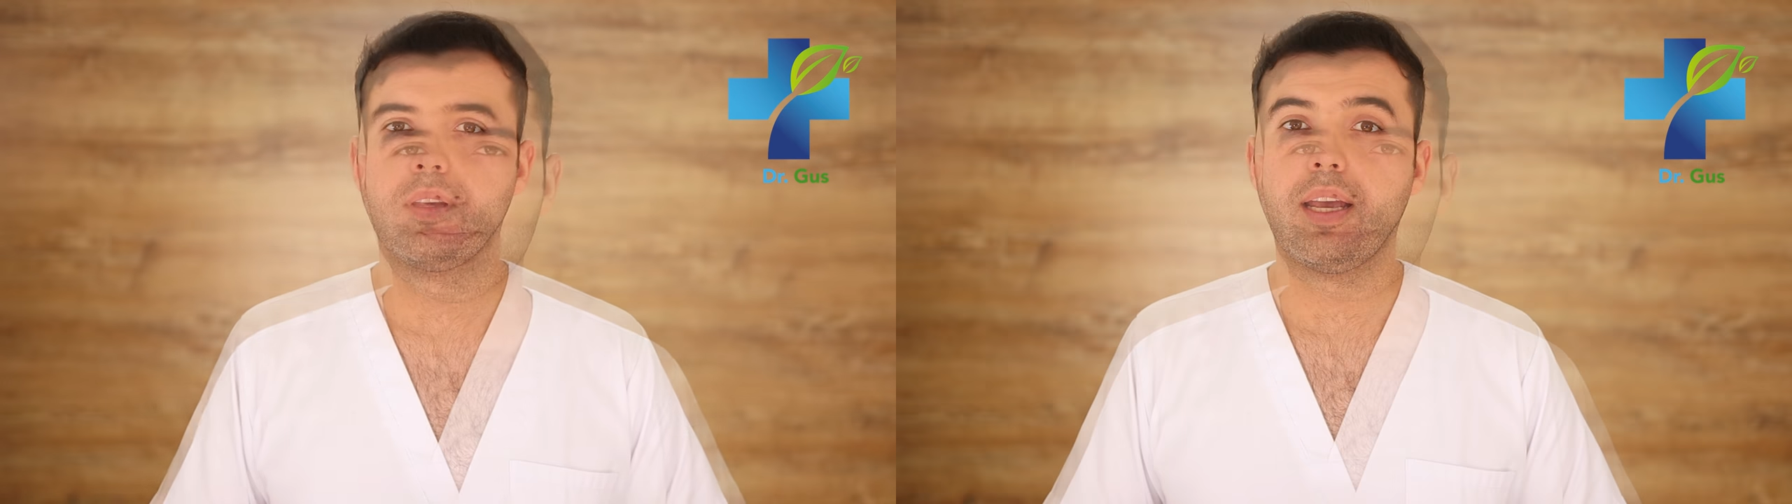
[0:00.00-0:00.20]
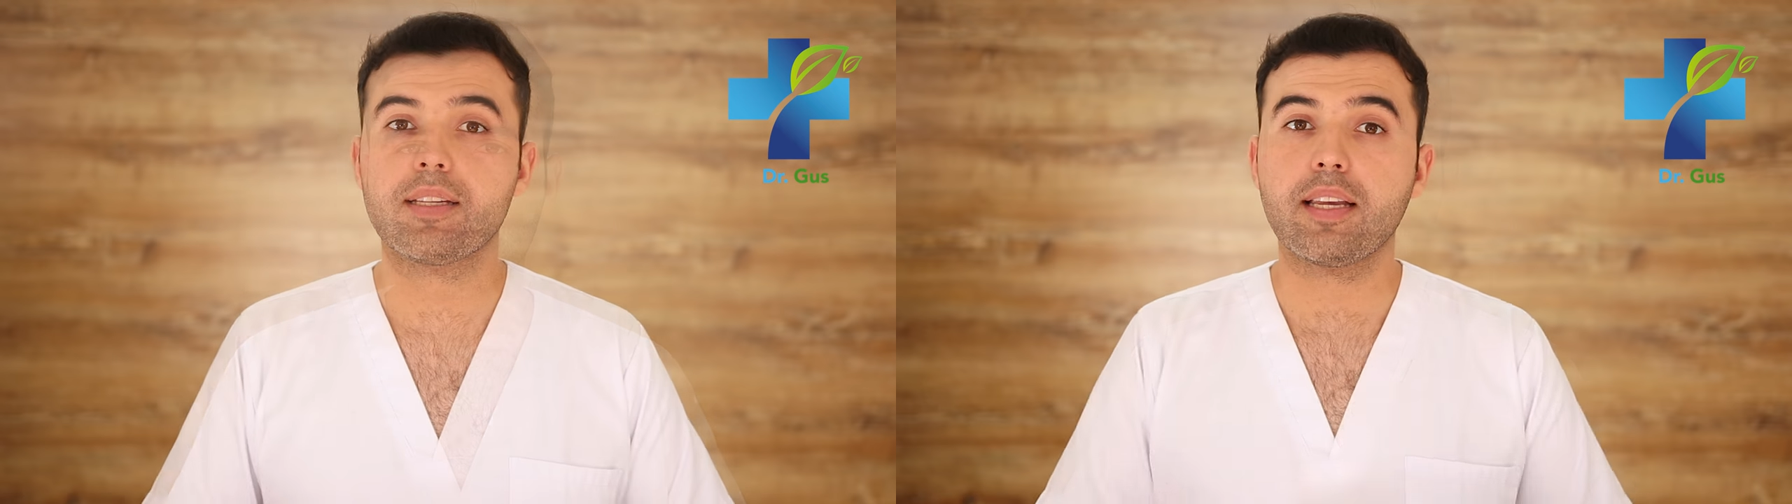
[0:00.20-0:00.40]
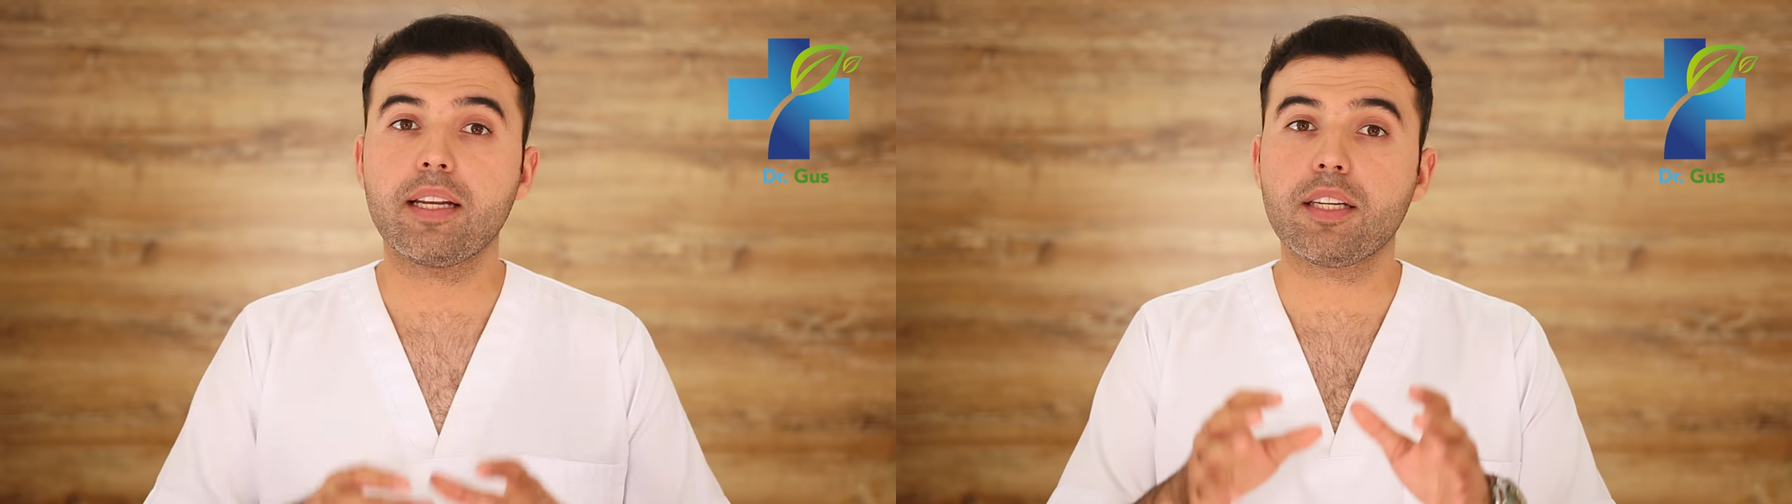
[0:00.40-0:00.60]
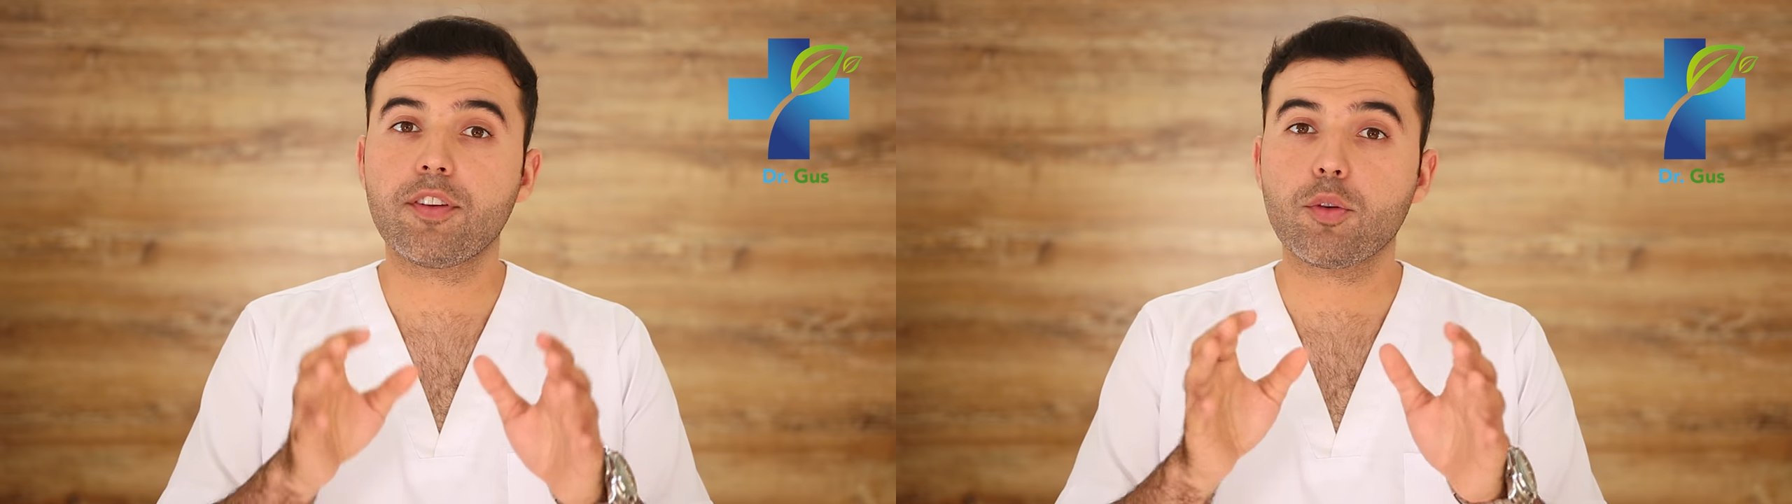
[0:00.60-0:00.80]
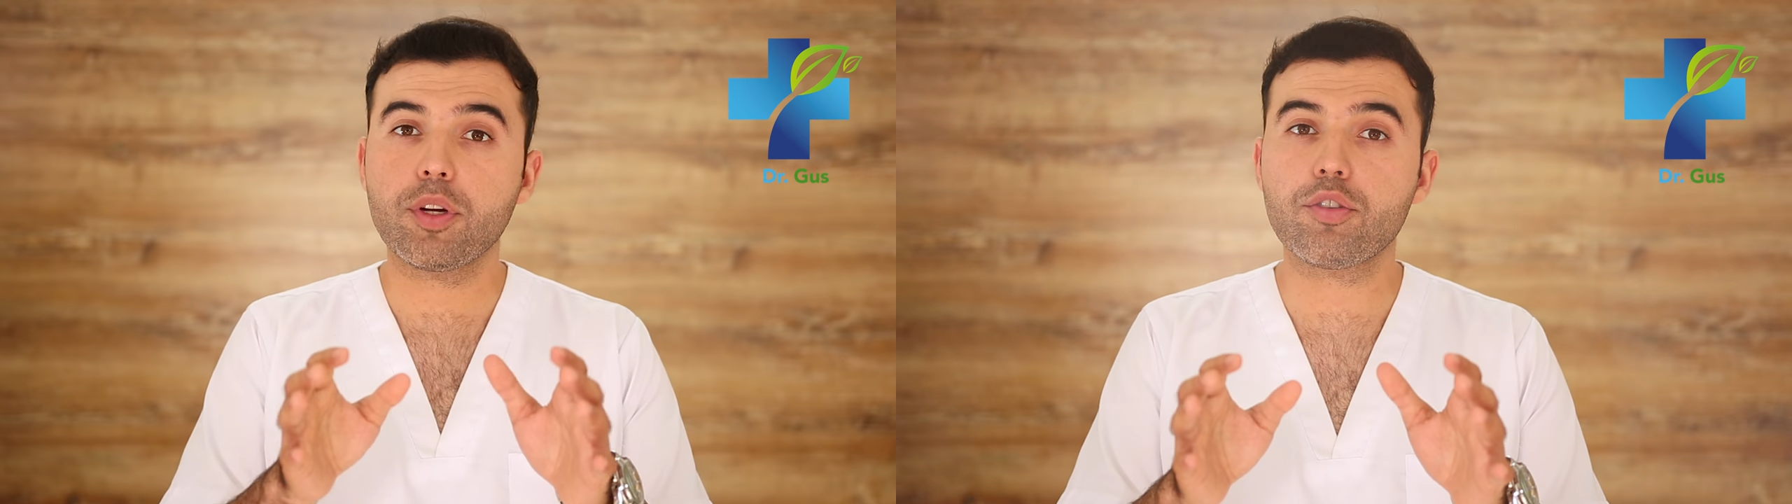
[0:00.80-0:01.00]
And
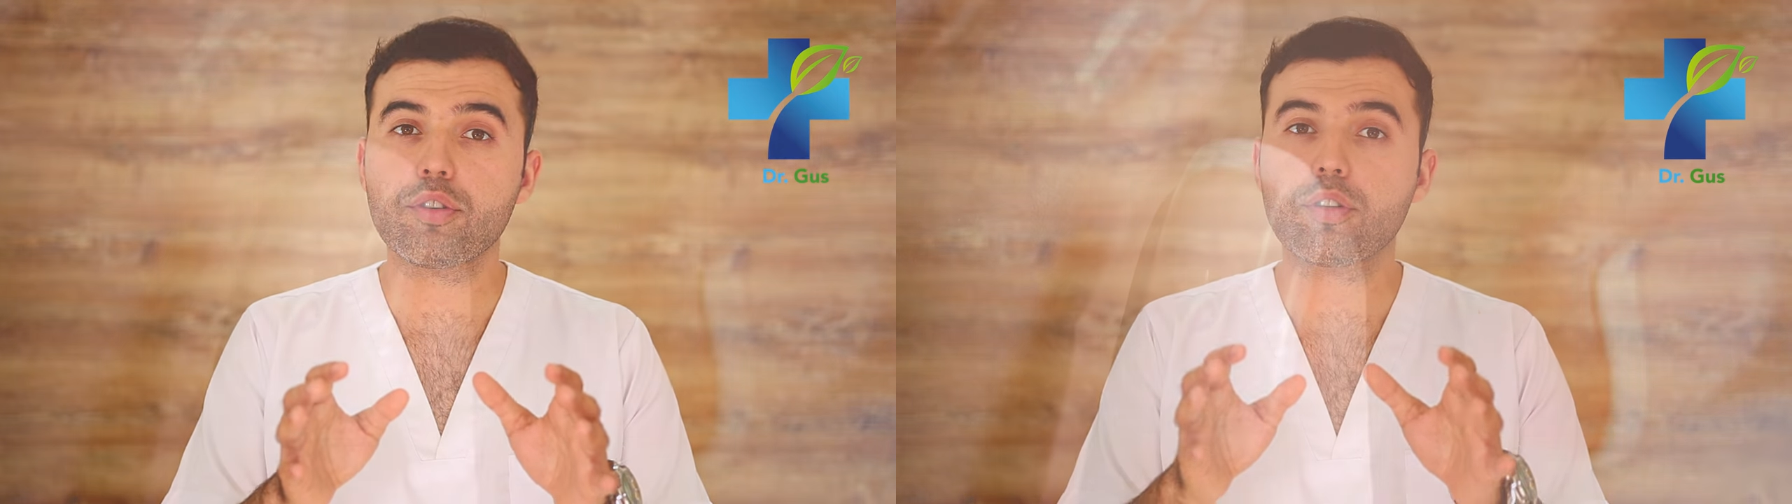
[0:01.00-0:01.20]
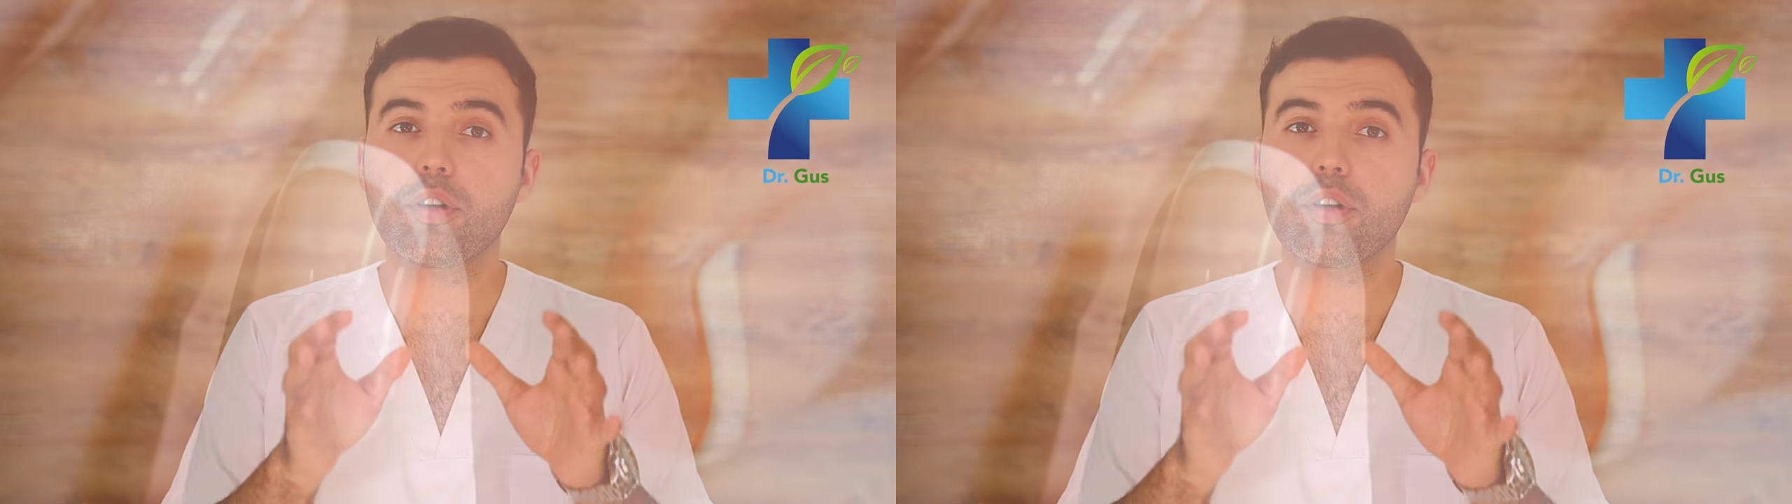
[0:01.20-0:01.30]
scientific research